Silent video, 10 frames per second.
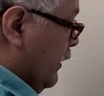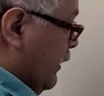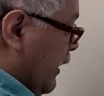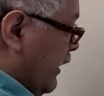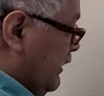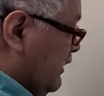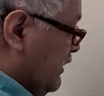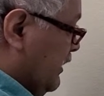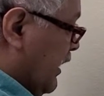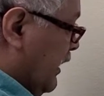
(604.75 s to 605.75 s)

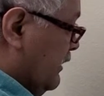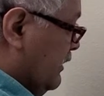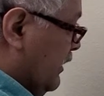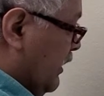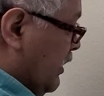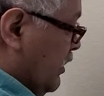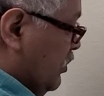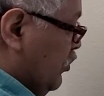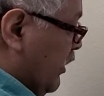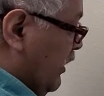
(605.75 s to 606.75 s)
Ice at
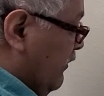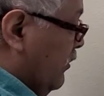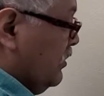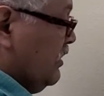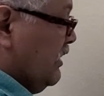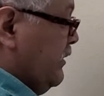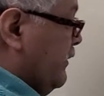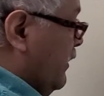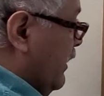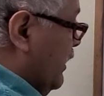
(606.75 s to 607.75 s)
20 below
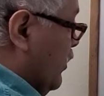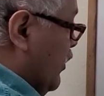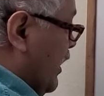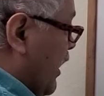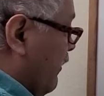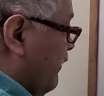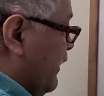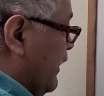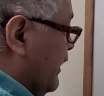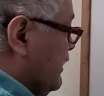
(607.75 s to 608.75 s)
zero, and then we have the
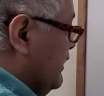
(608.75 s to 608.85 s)
next